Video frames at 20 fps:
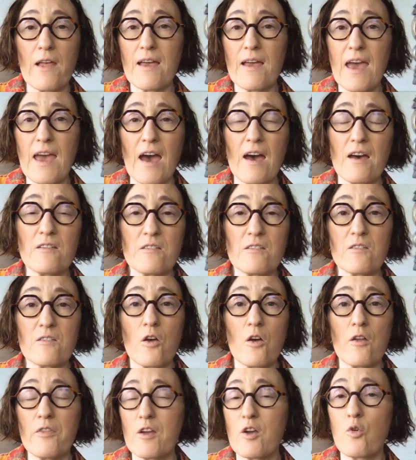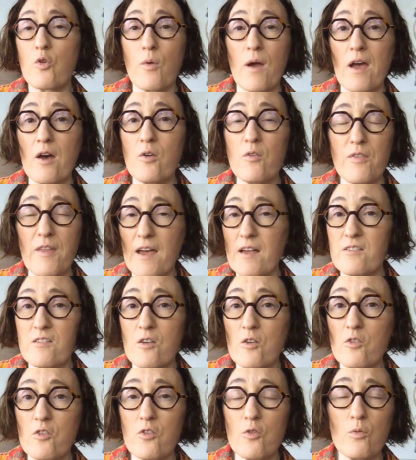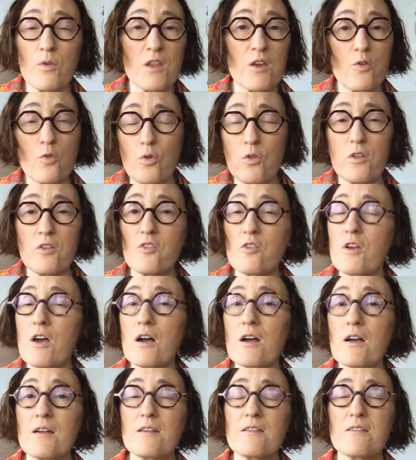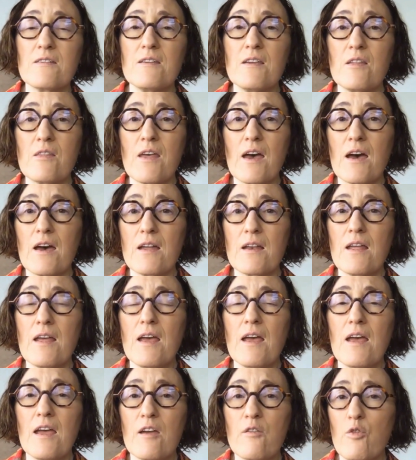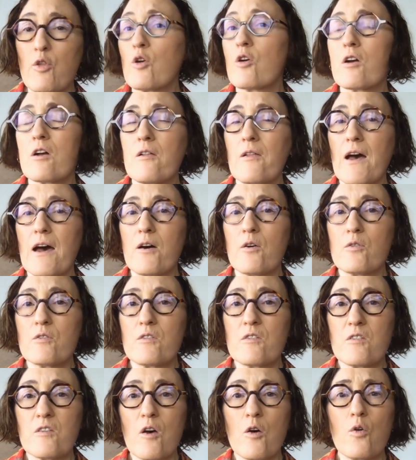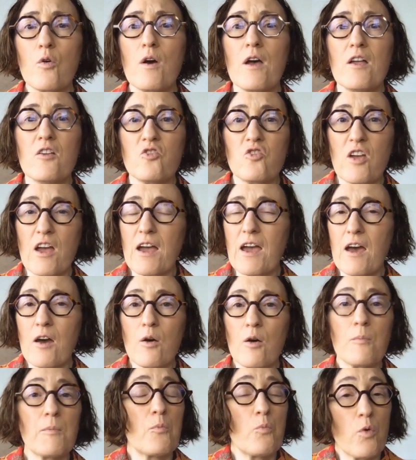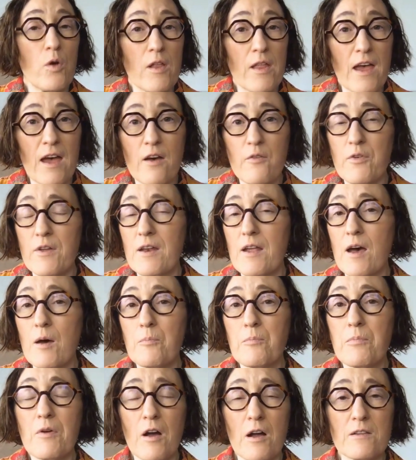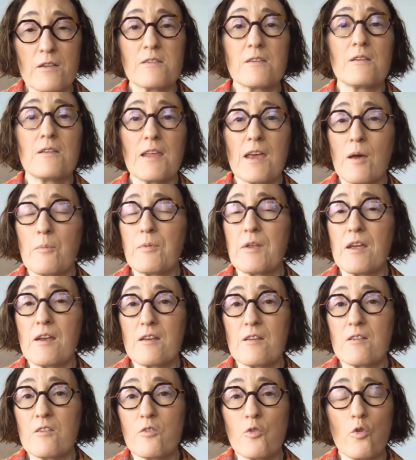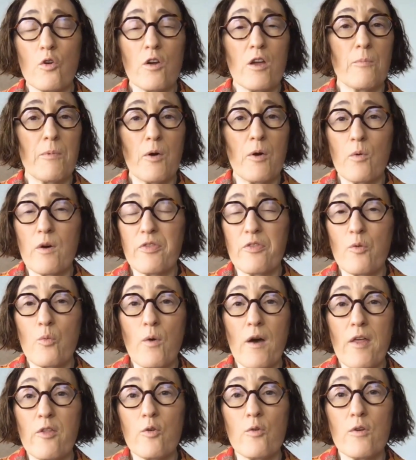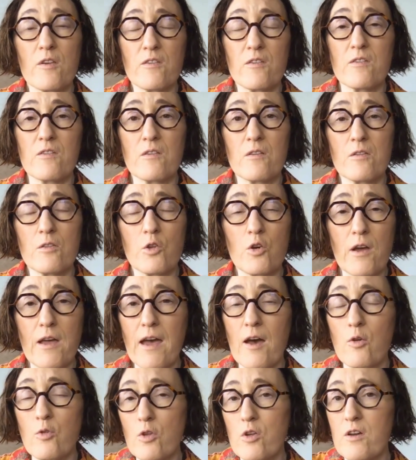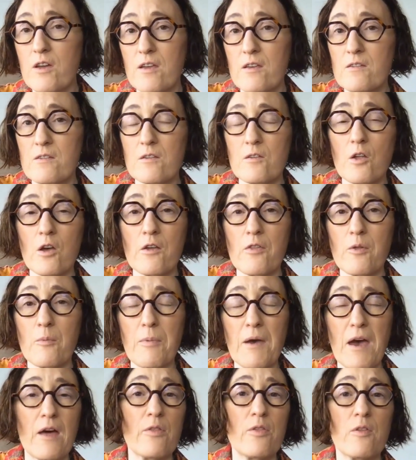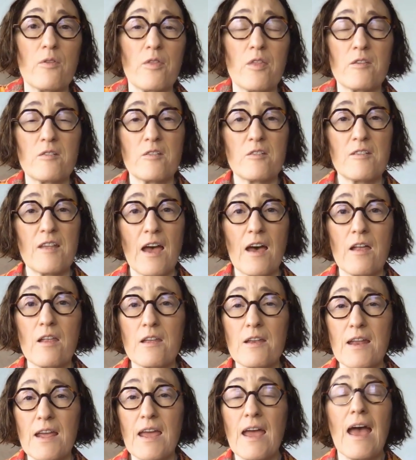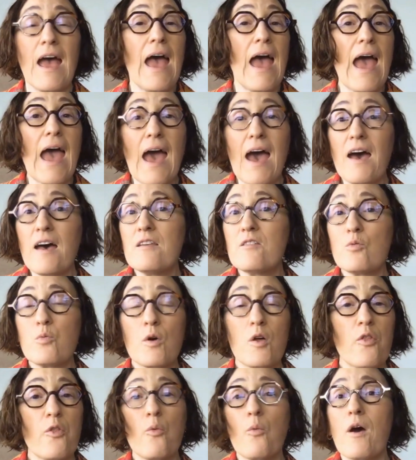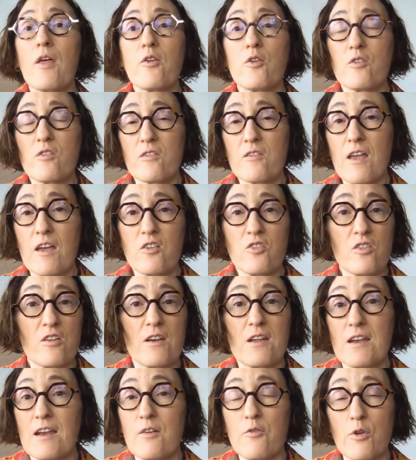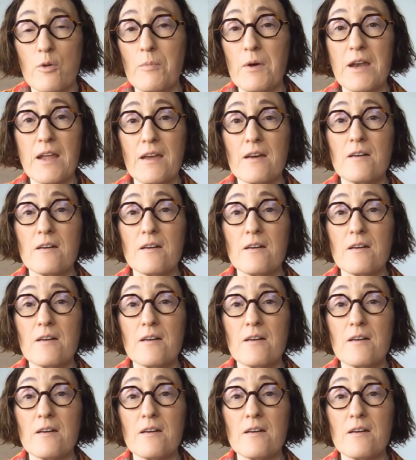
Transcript: cast on the ground. That's also really cool. And you're not going to see that if there are clouds. So check out, I mean, we'll have an constantly updated story about what the weather is, outlook is along the path of the totality, as will the weather station and everybody